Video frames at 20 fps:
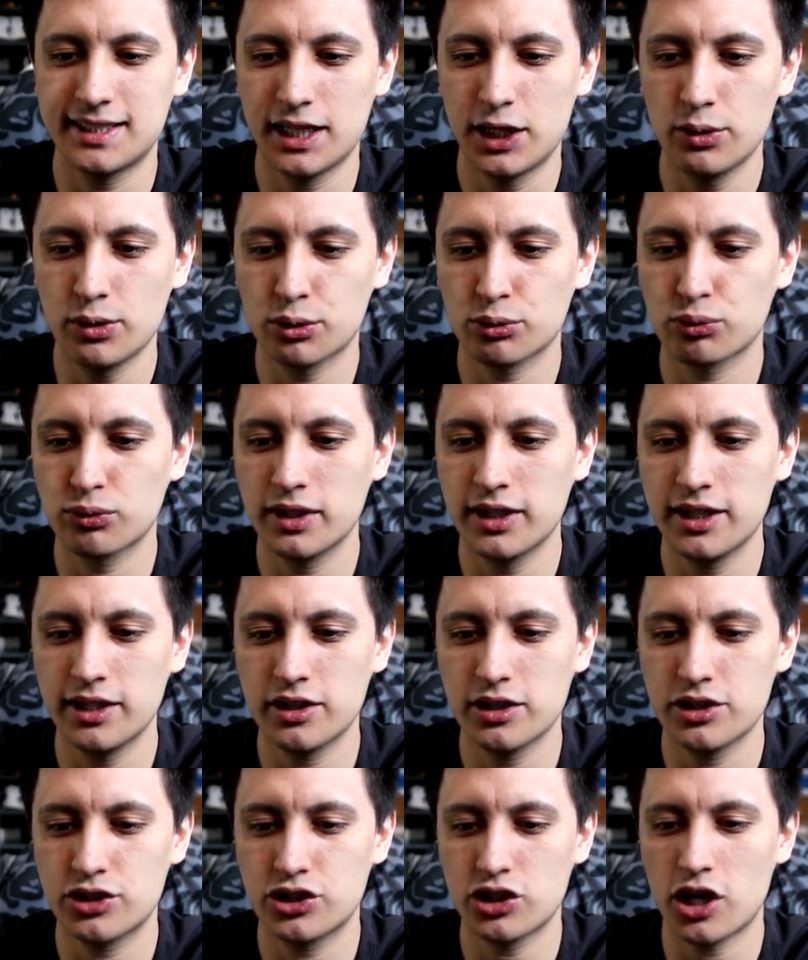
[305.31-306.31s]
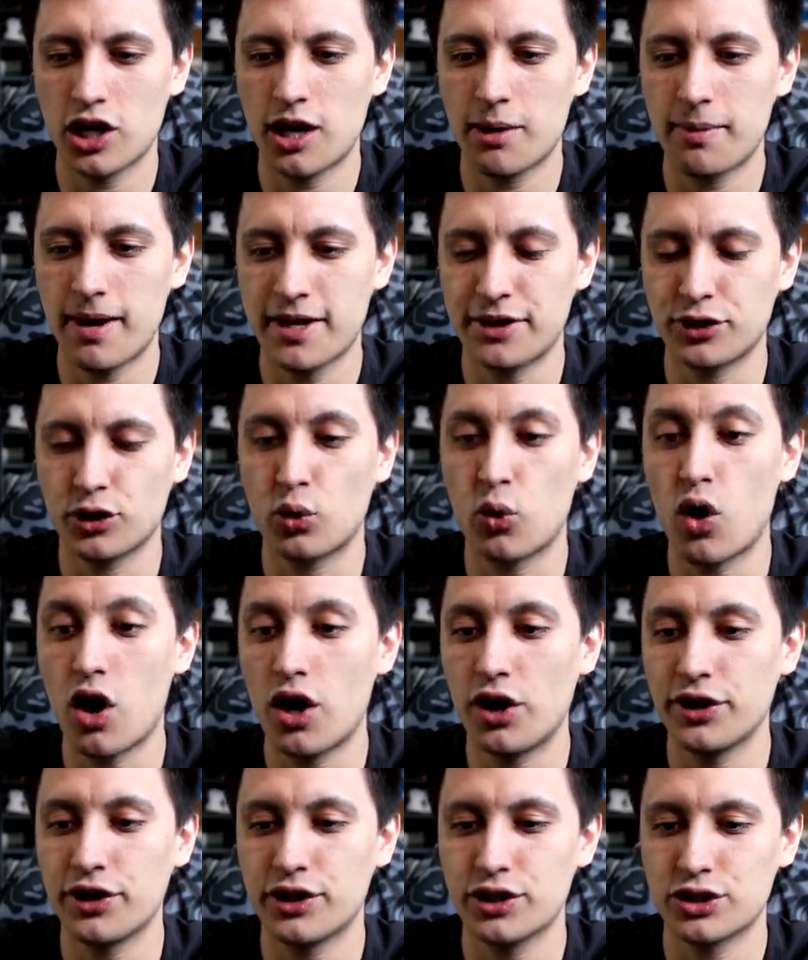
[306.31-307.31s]
They do a really good job at the
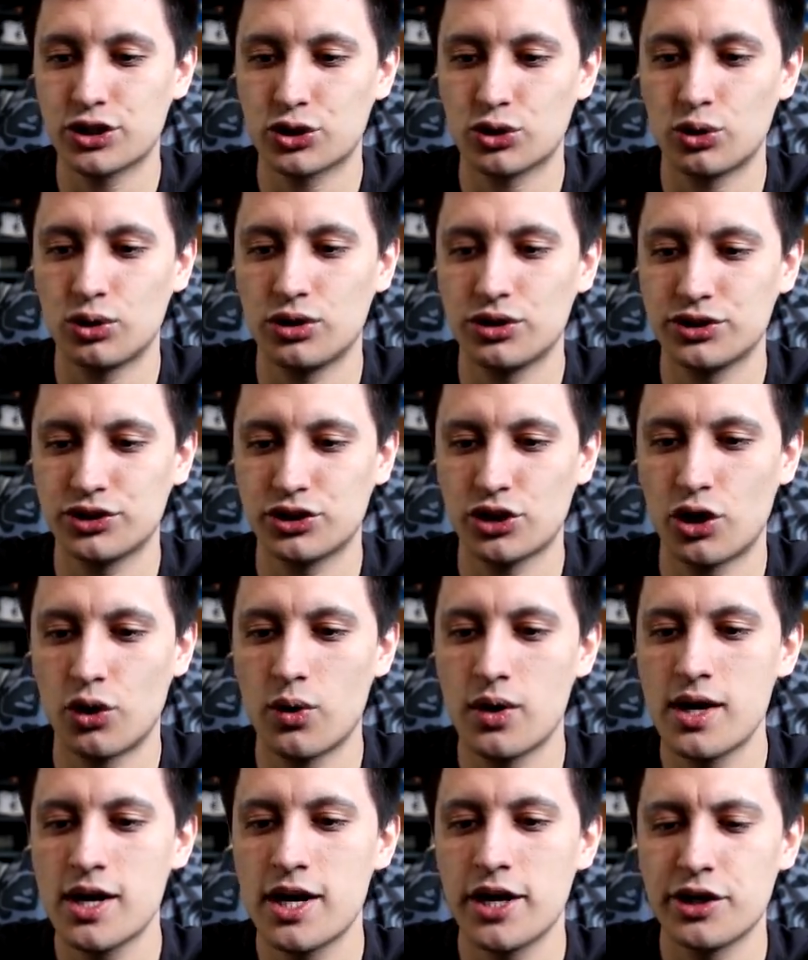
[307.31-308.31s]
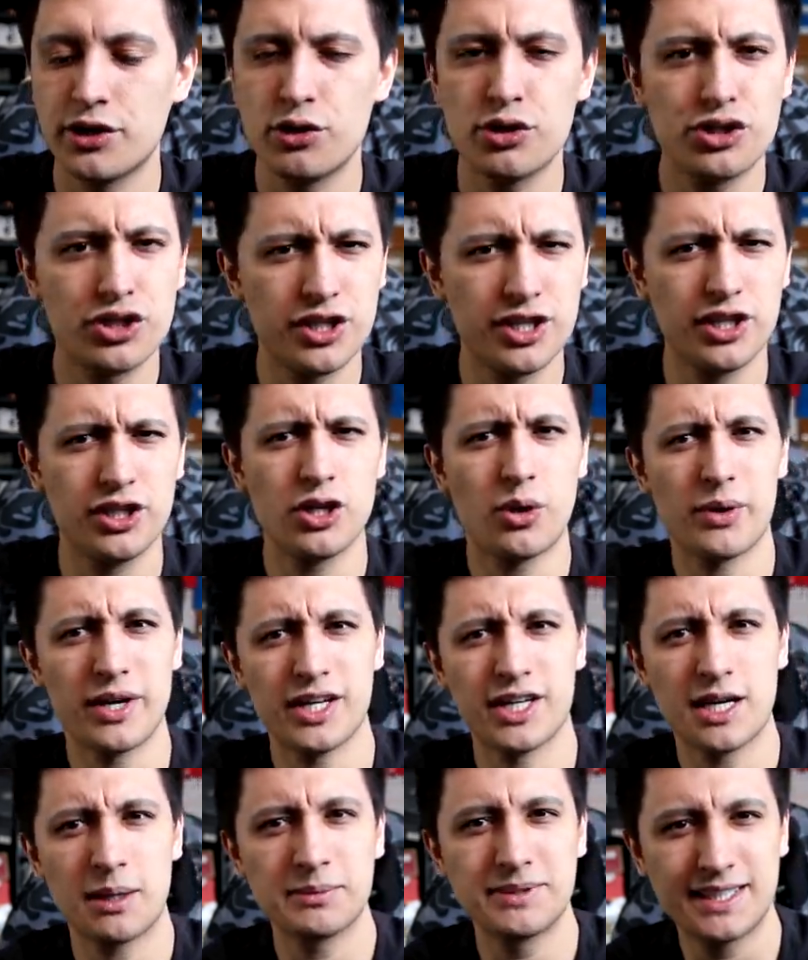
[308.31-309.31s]
quality control. So usually, you know, when
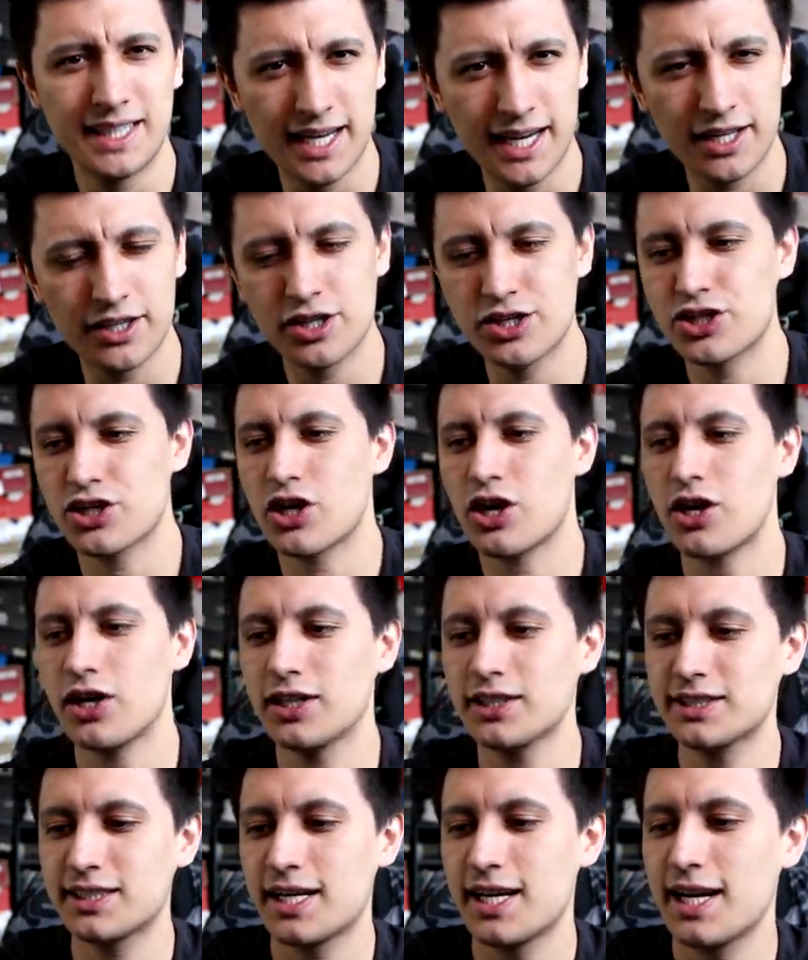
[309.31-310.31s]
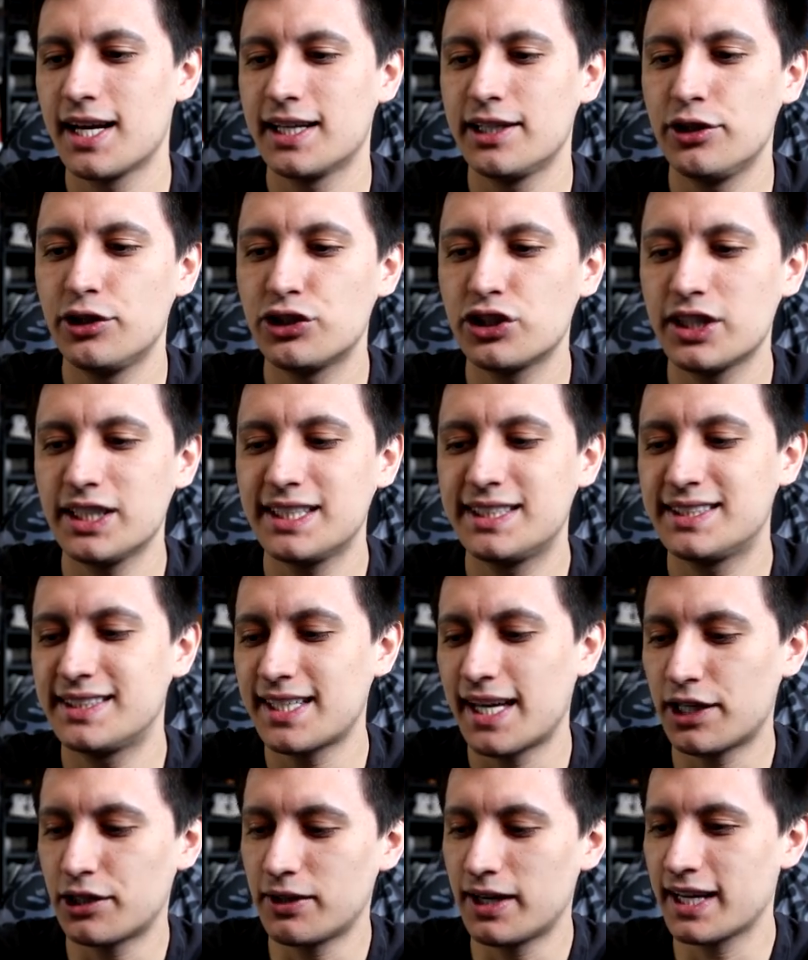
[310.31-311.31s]
it comes to English cards, usually
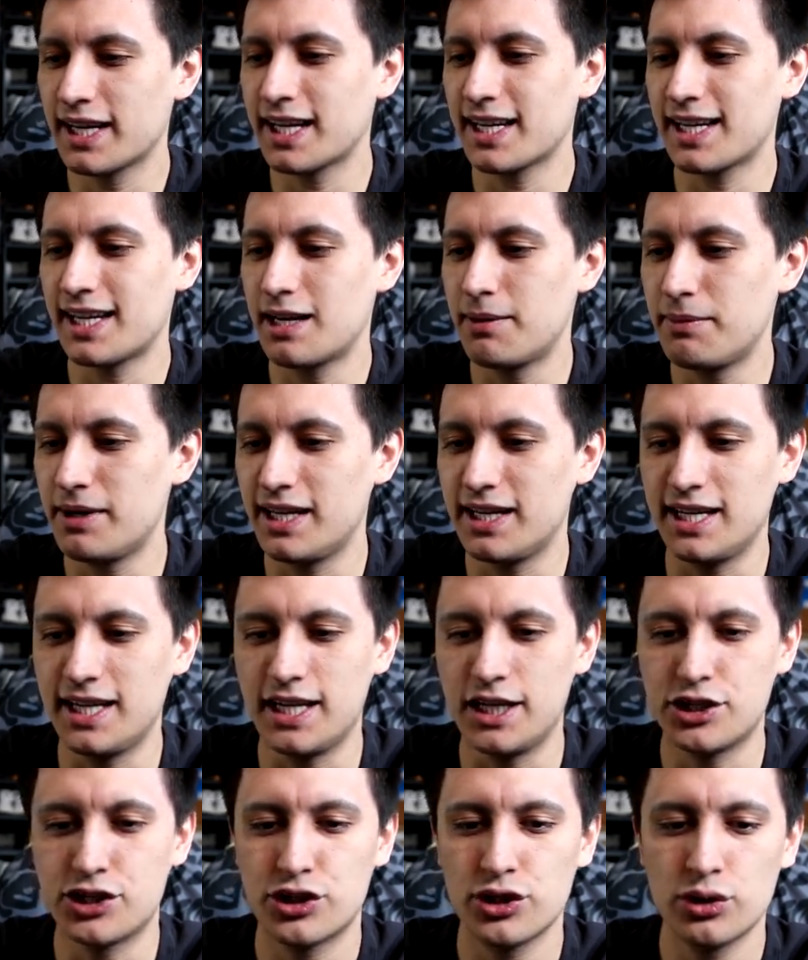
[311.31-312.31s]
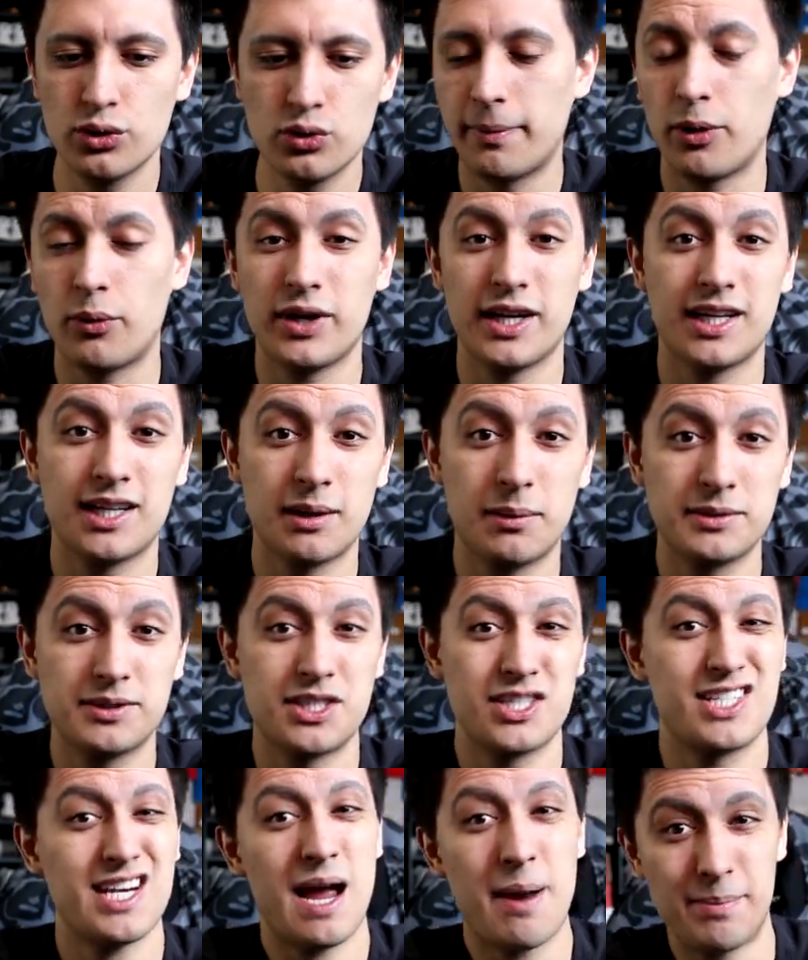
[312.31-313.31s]
centering can be an issue. But when it comes
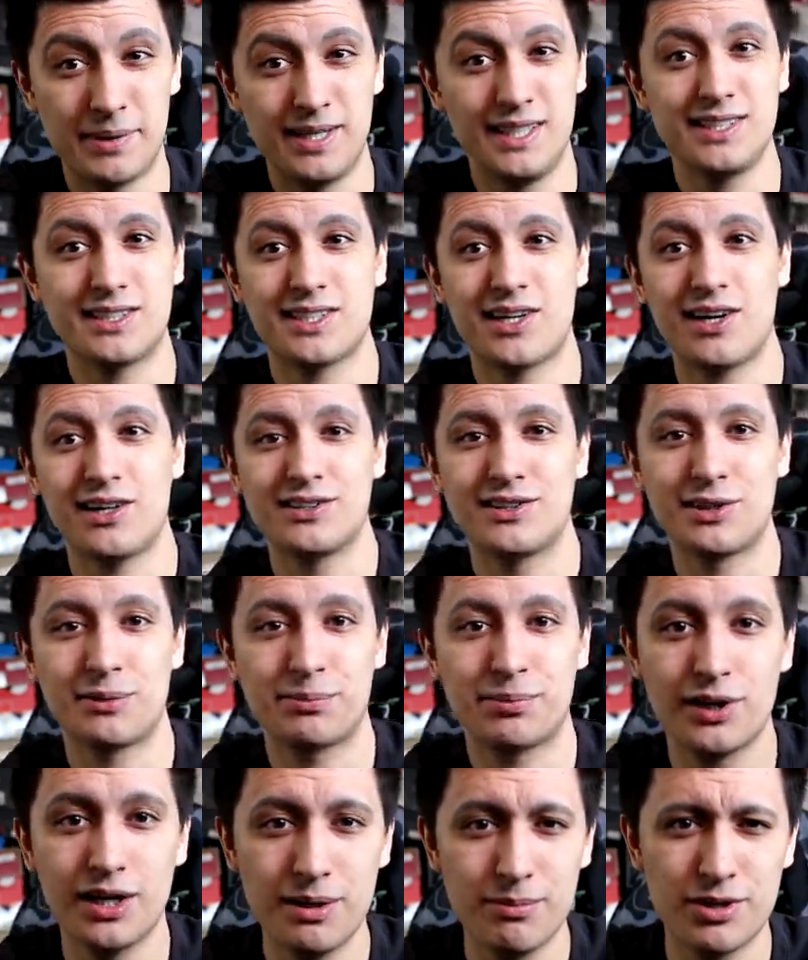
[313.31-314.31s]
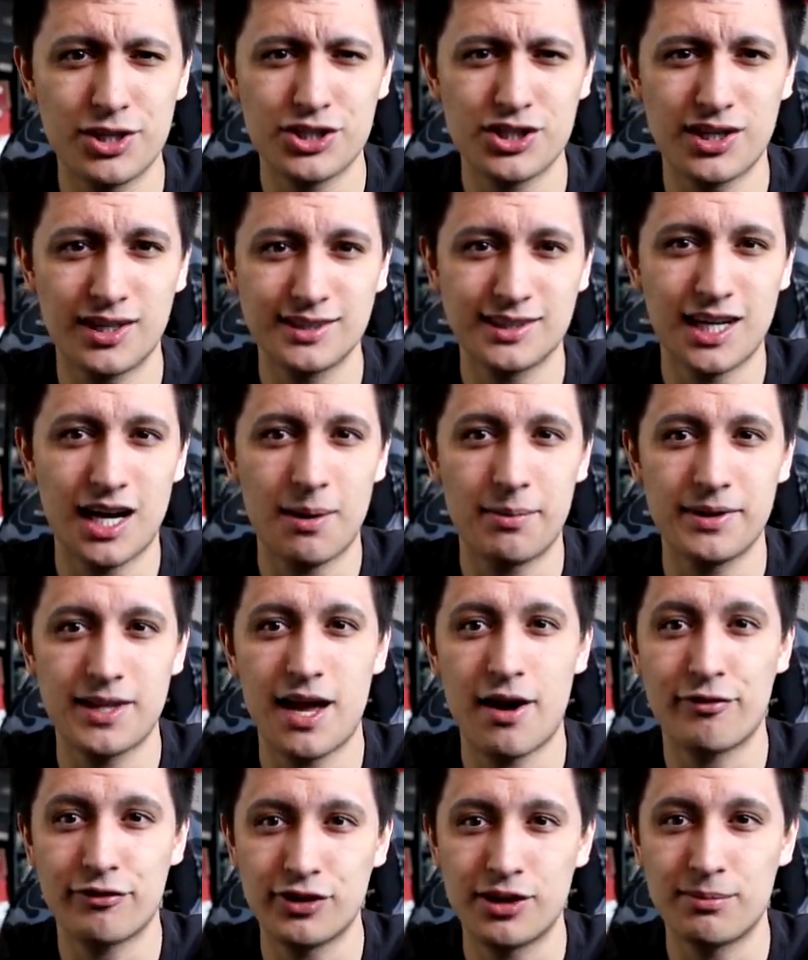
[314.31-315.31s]
to Japanese cards, they're pretty much on top of
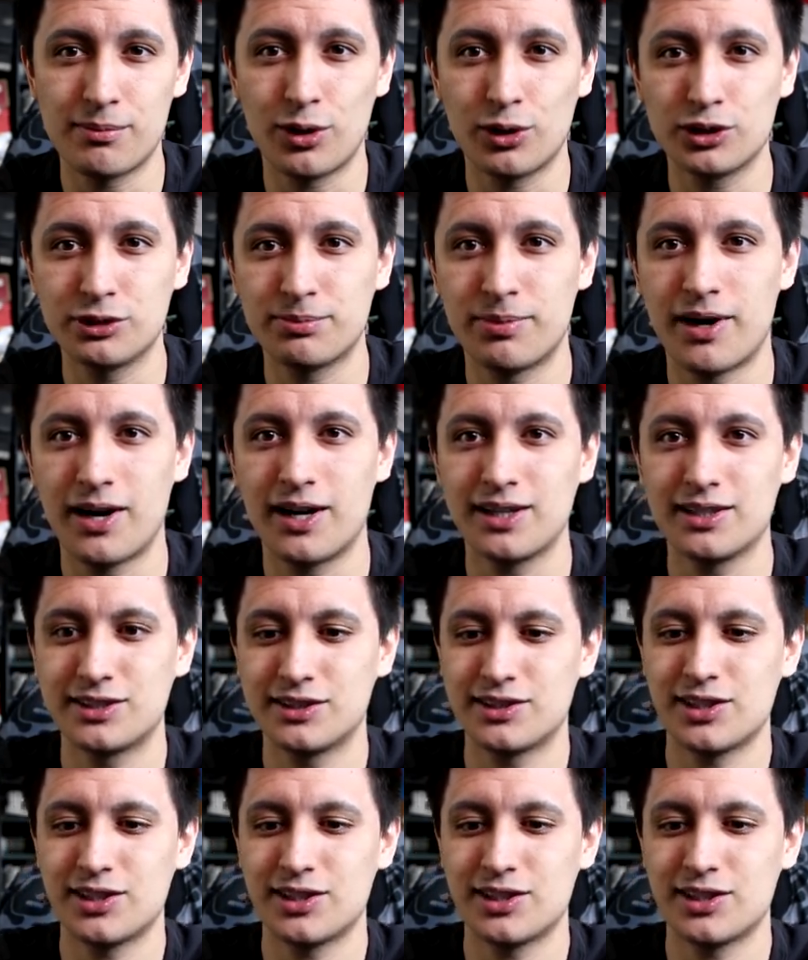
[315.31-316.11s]
that for the most part.